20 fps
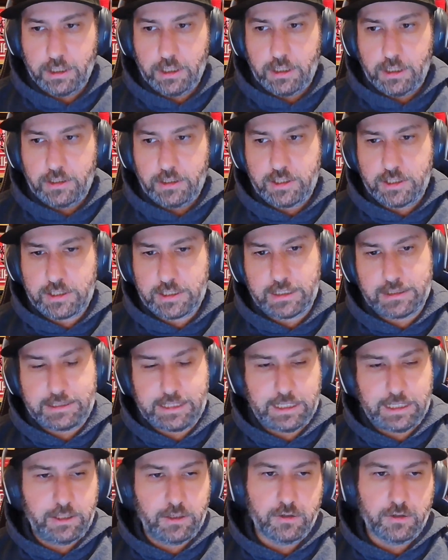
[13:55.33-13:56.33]
just
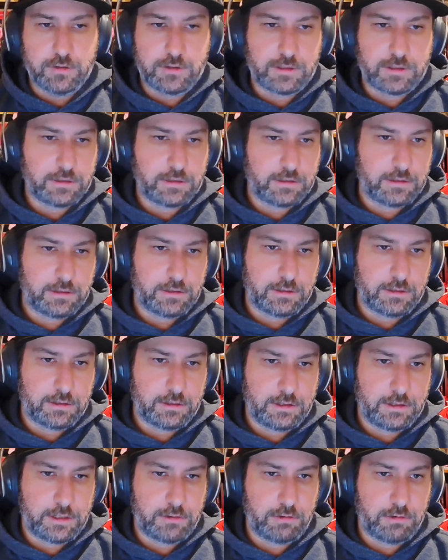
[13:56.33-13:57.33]
continues
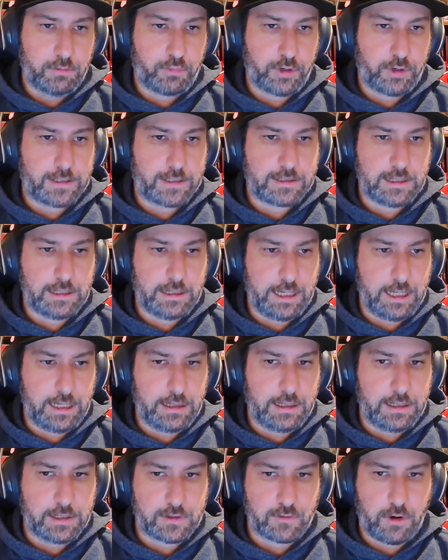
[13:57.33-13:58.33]
to impress
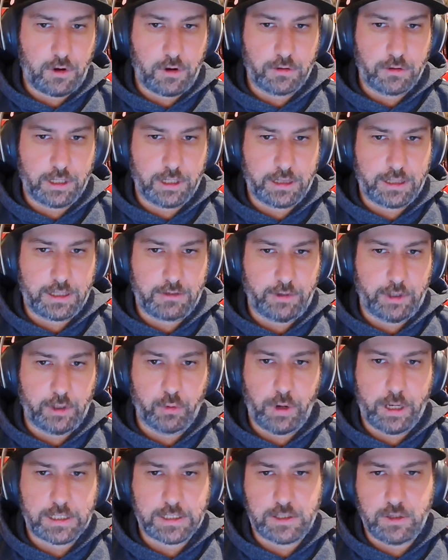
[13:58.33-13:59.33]
in this role. I think we
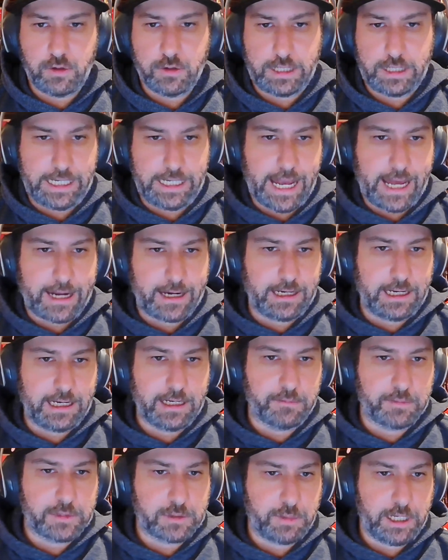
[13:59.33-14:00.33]
always knew that he had it in
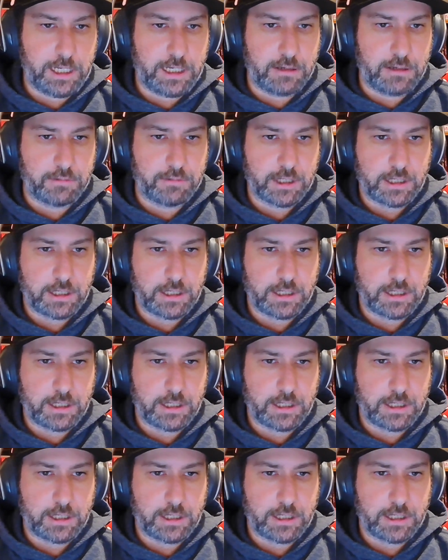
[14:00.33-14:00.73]
him to be a